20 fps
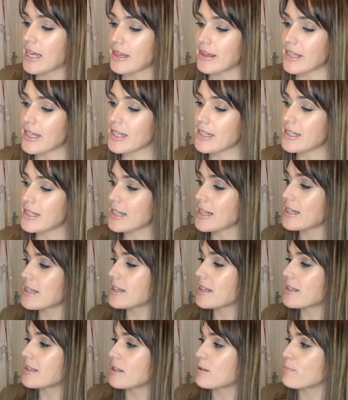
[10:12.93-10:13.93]
this is
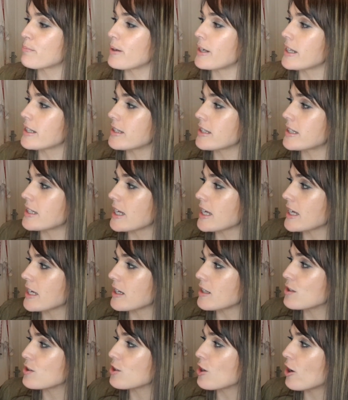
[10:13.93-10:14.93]
the Simplicity
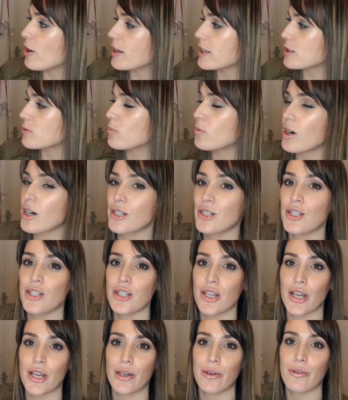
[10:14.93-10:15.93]
nine one
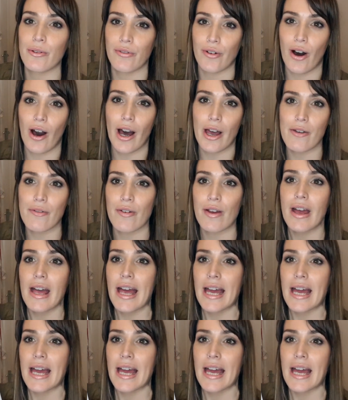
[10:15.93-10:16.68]
two five.